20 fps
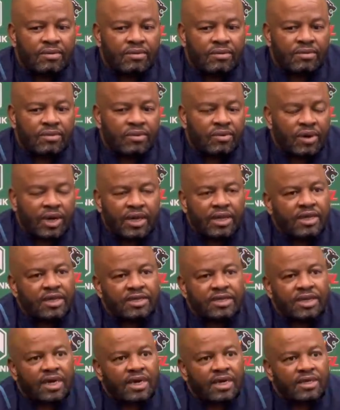who are
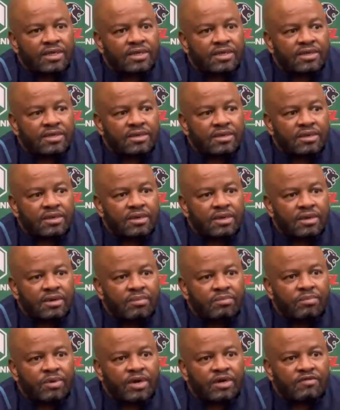these guys?
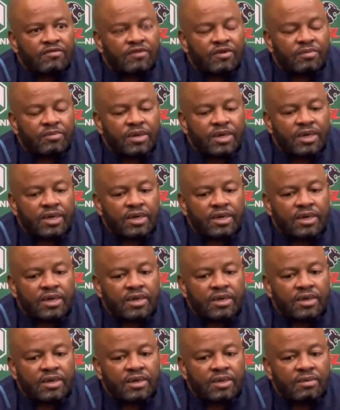But for me,
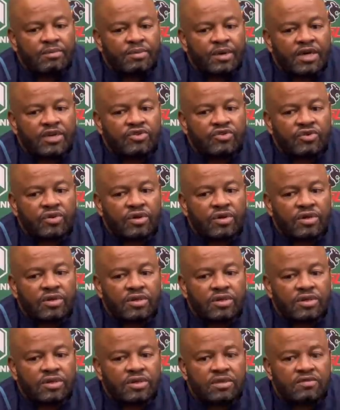the Petro
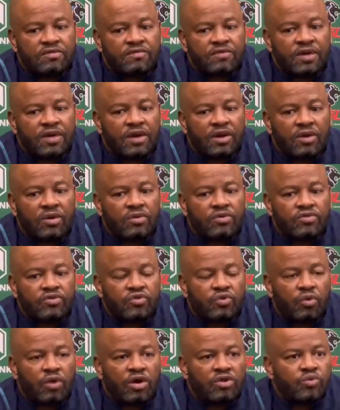is very close
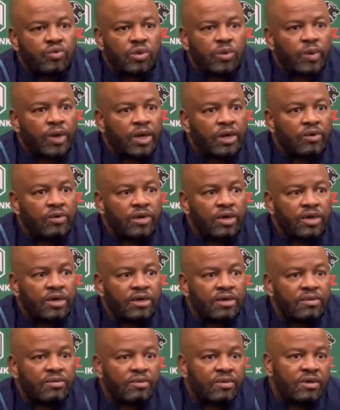to what we were
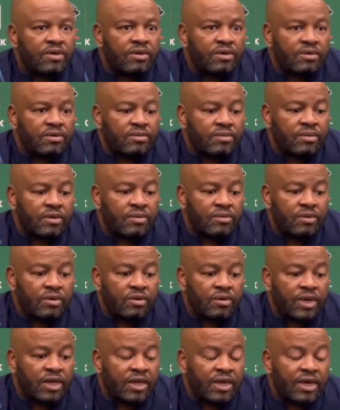when
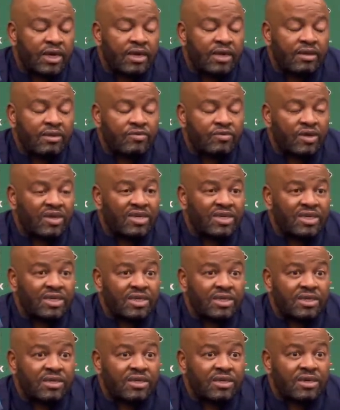we were there in
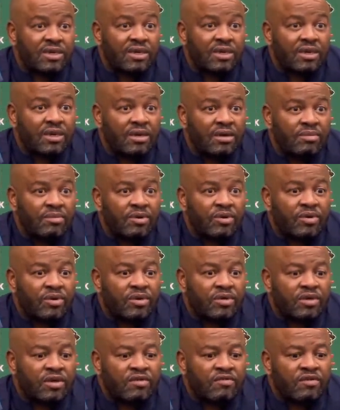2016,
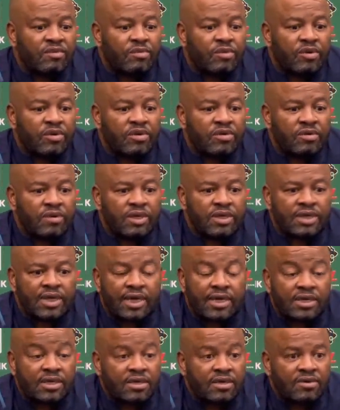because everybody was
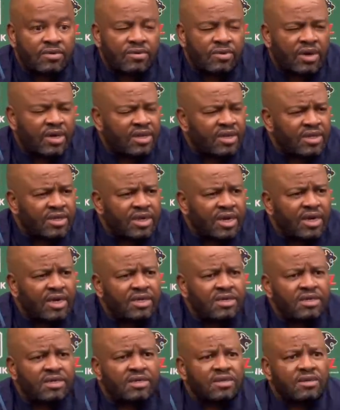asking, who are these
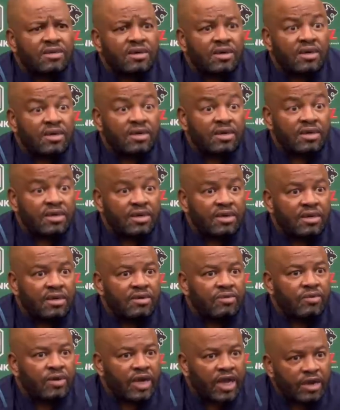guys? And
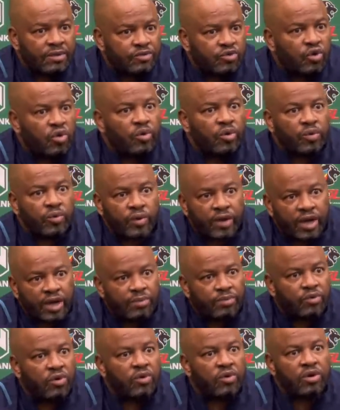we kept
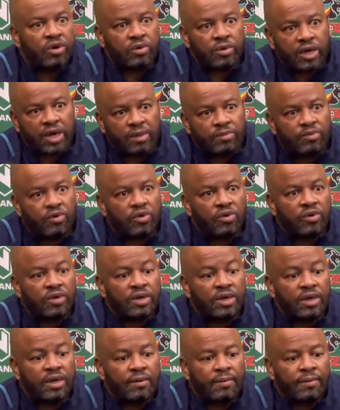going,